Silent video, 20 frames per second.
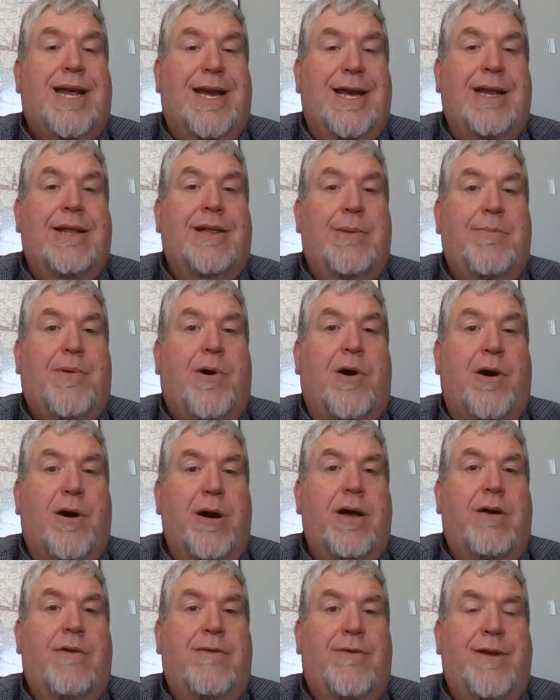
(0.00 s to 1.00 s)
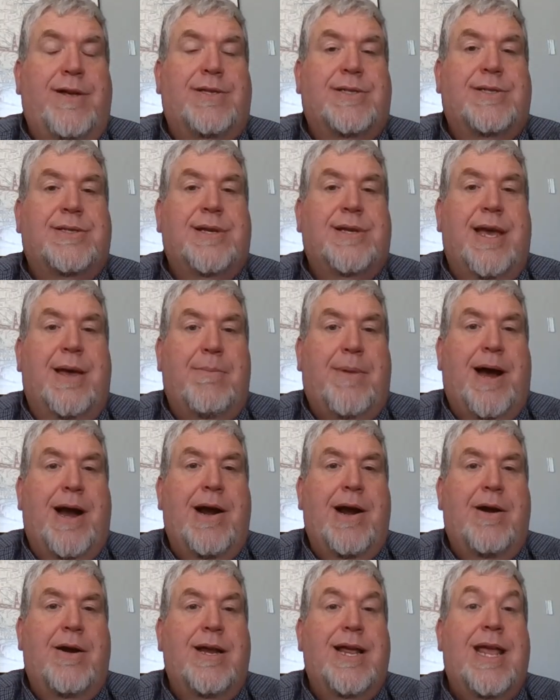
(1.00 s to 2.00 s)
technically part of his
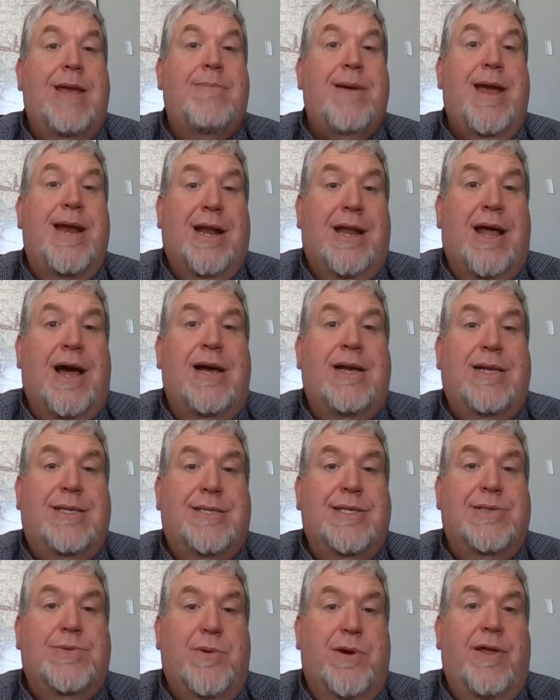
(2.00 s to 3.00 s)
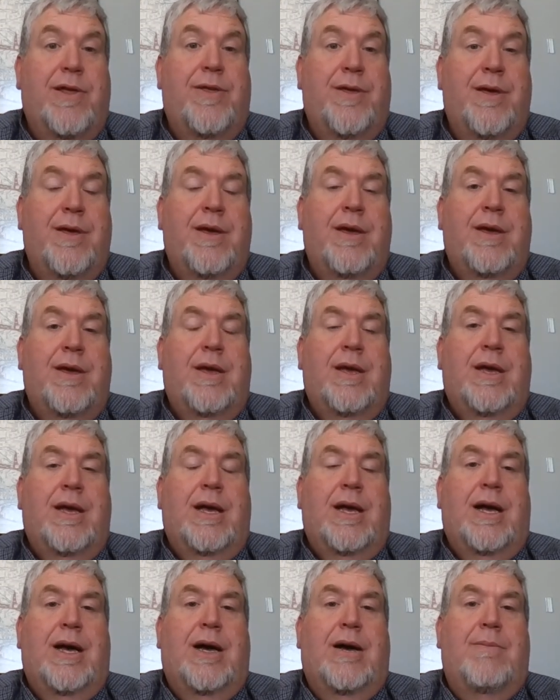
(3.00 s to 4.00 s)
empire, he made alliances with,
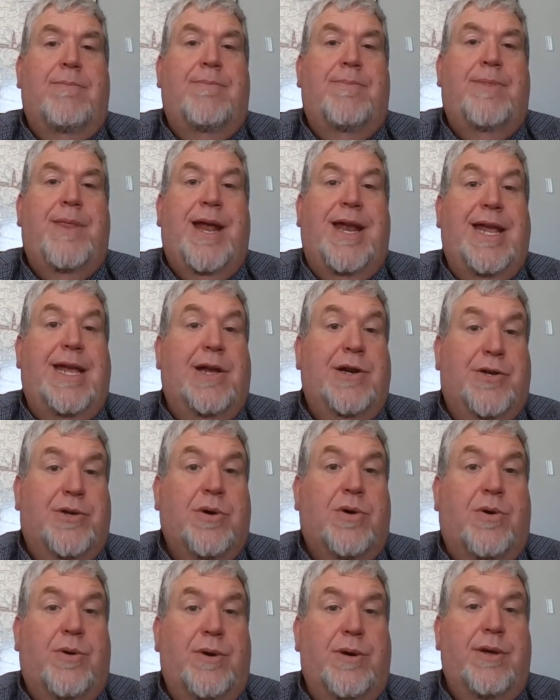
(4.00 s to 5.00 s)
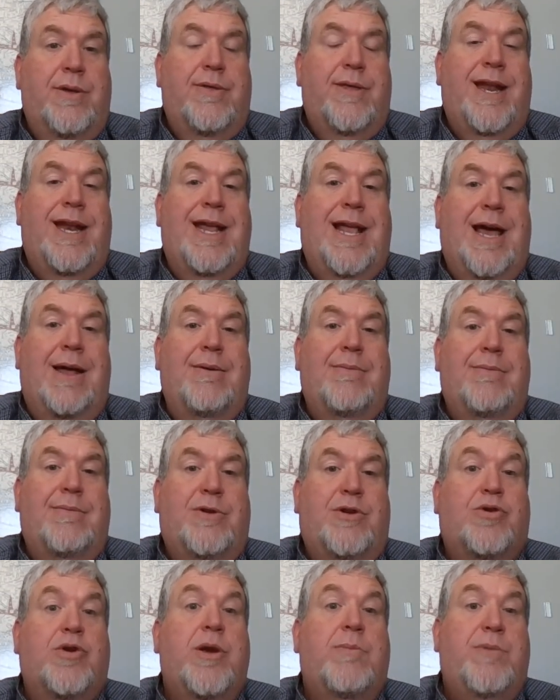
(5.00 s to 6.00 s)
that he controlled, that he got
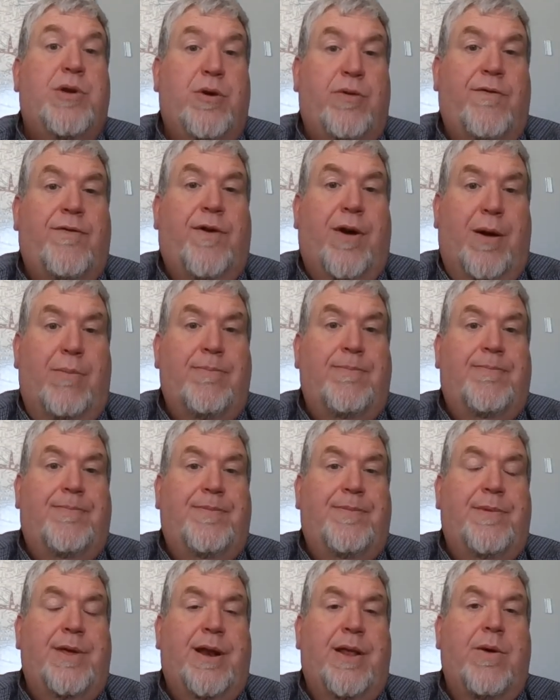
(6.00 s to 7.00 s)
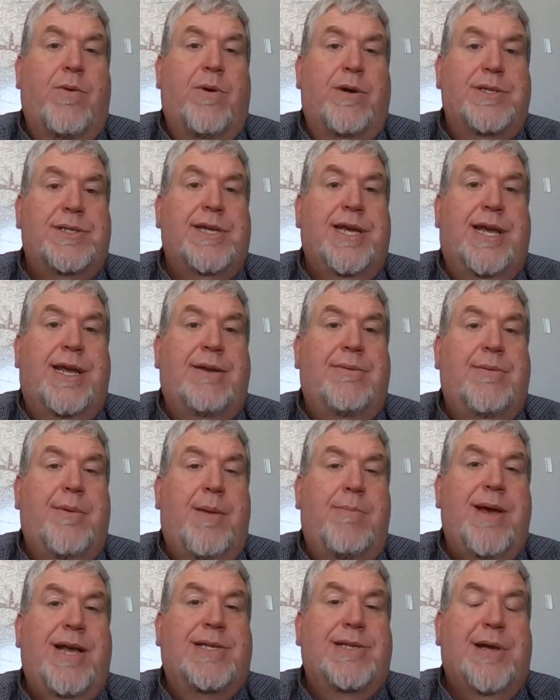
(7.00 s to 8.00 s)
tribute from. In other words, he
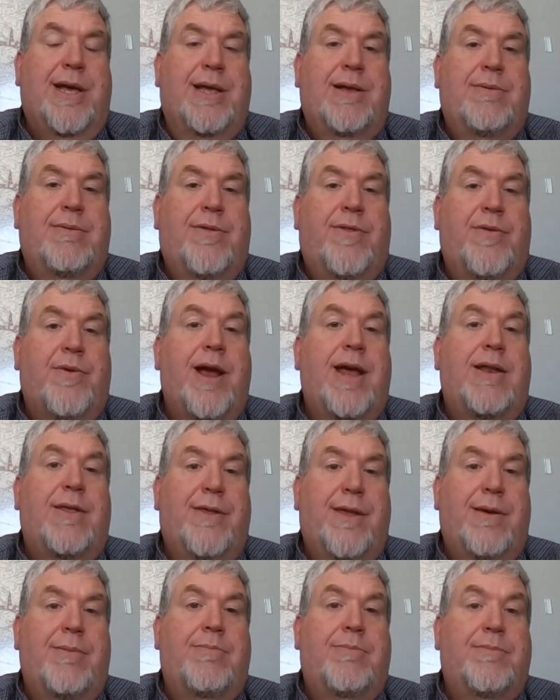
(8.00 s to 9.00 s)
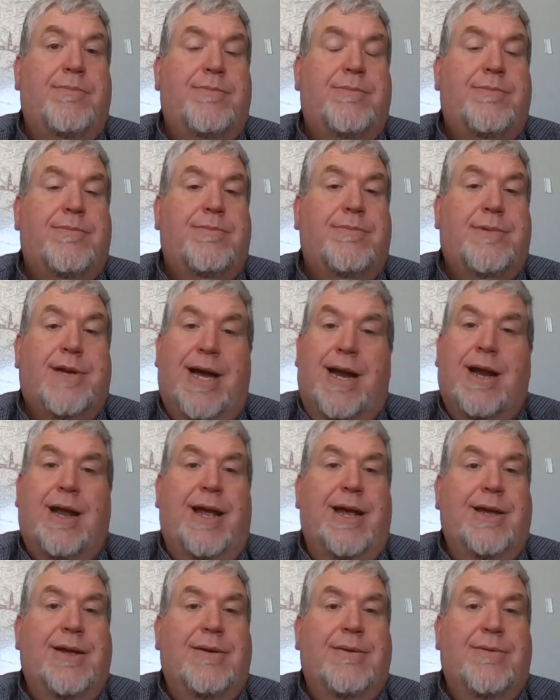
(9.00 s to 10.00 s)
basically threatened them, kind of
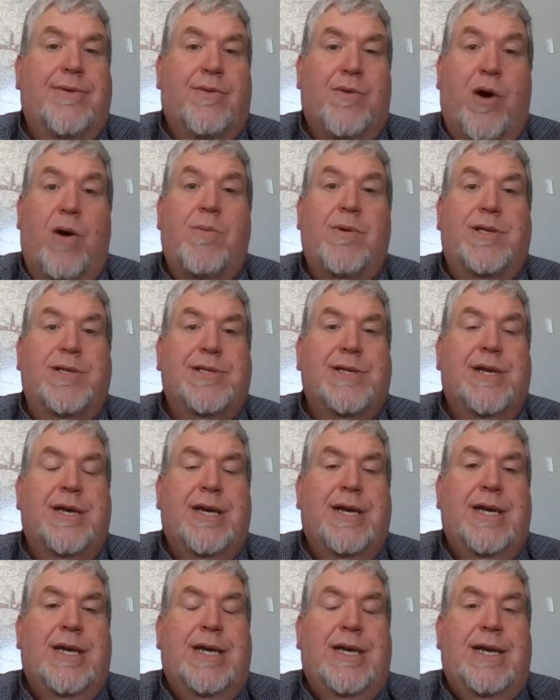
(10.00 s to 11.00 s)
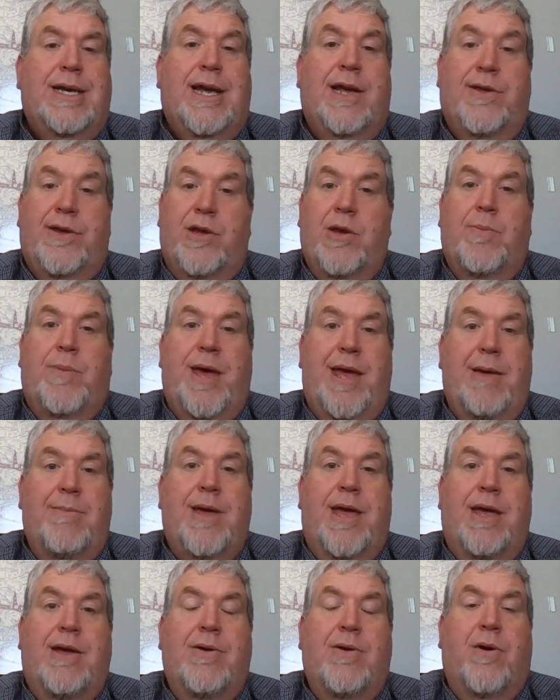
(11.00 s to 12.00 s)
like the Romans, either you pay
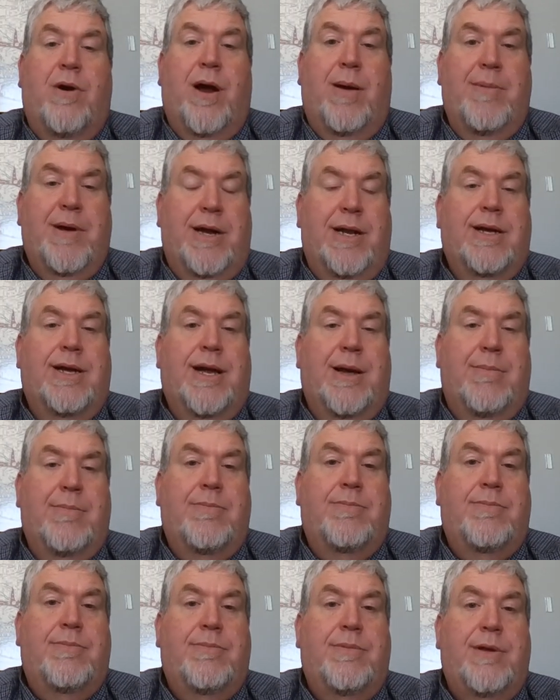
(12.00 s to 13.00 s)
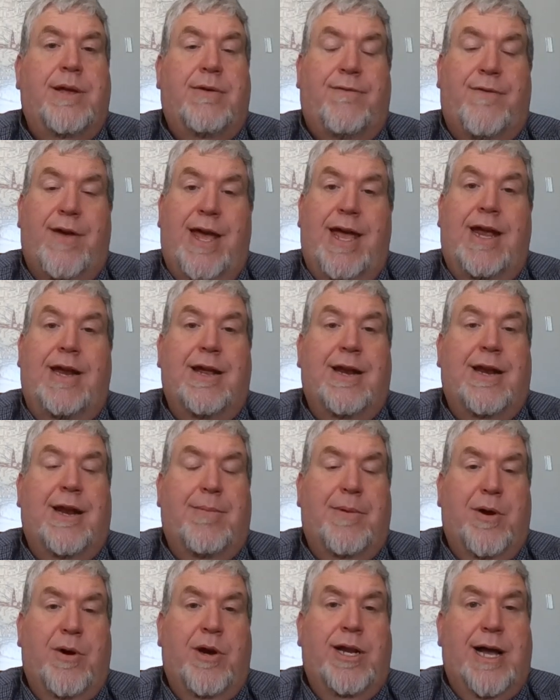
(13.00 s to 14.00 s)
me or I'm going to come invade and
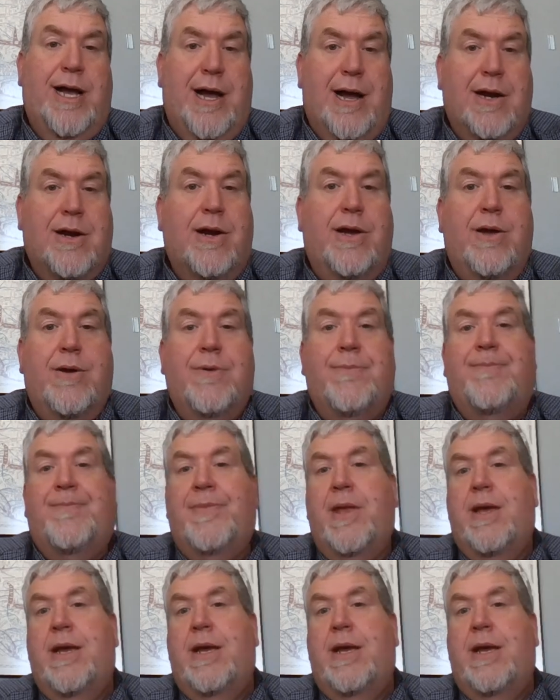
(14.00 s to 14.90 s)
I'm going to conquer you.